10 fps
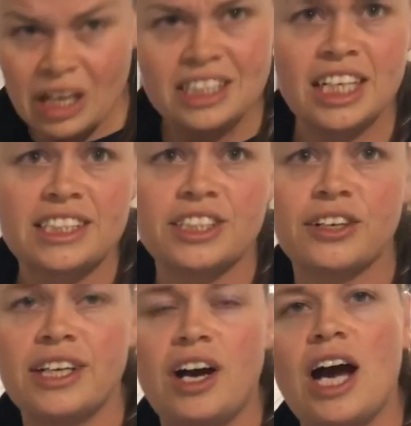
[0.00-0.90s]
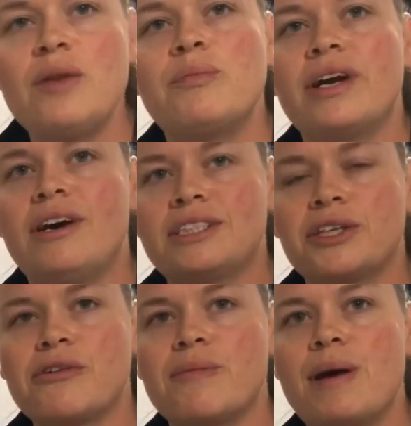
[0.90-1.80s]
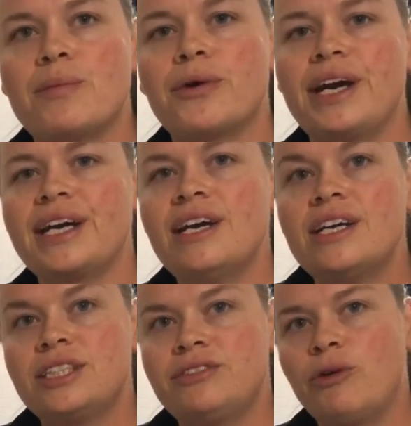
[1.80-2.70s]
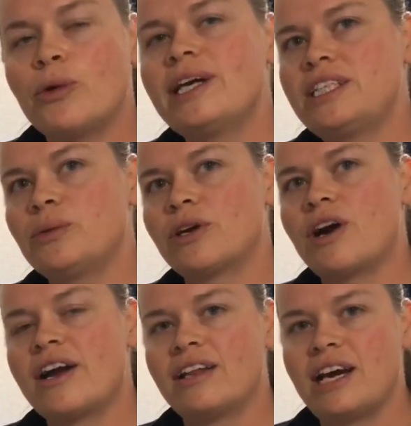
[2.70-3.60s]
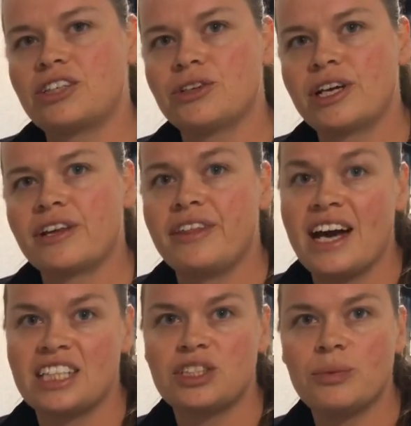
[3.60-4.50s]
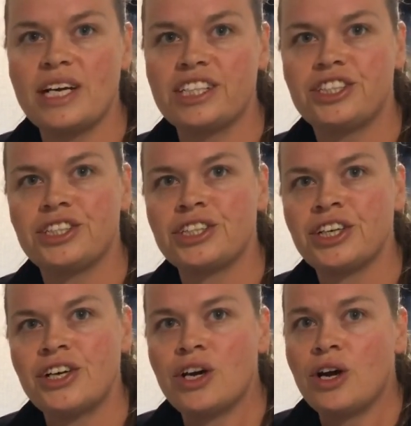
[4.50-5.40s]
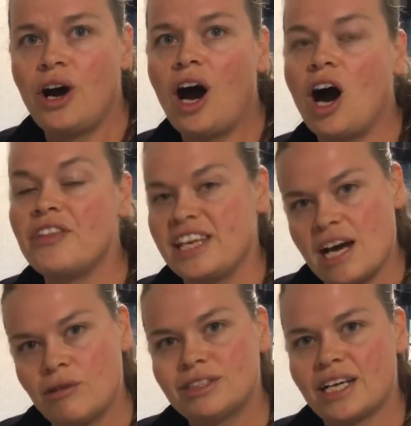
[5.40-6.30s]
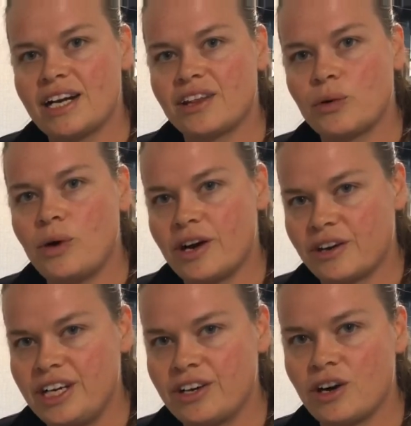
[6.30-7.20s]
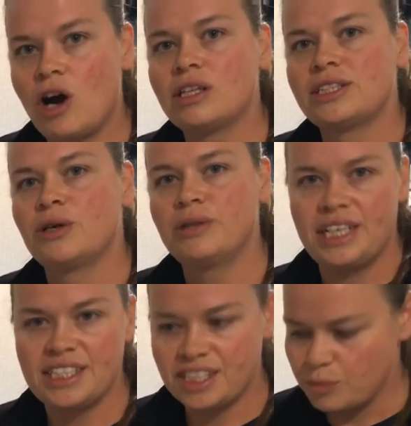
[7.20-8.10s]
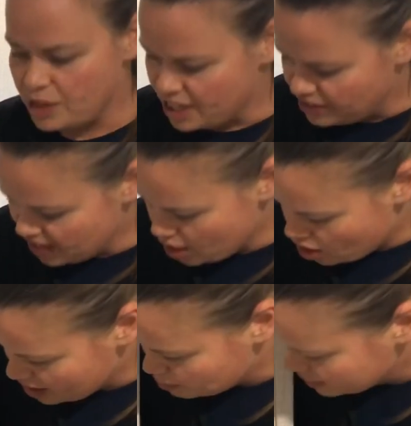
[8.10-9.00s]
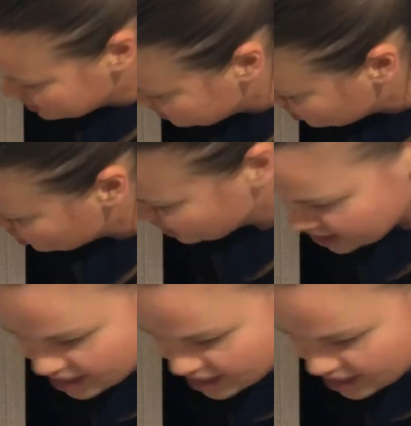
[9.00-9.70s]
Just turn it on, but also remembering for it to work on electric, that switch on the outside of the water heater also needs to be in the on position.